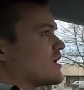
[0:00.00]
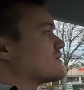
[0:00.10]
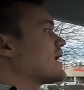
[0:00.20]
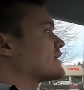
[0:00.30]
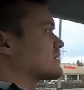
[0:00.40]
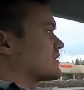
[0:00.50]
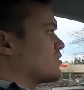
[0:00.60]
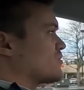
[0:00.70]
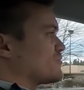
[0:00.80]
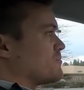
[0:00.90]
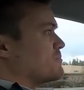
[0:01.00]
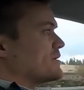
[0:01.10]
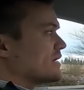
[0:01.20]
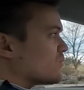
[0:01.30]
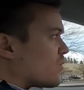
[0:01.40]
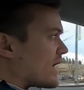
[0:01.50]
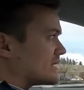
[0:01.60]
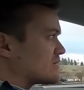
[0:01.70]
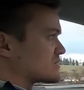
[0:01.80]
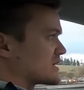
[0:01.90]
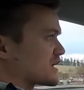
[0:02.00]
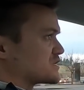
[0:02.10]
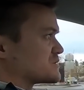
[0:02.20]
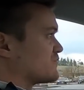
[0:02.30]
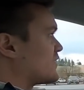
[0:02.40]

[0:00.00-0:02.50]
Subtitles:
I've had it going through big wide intersections,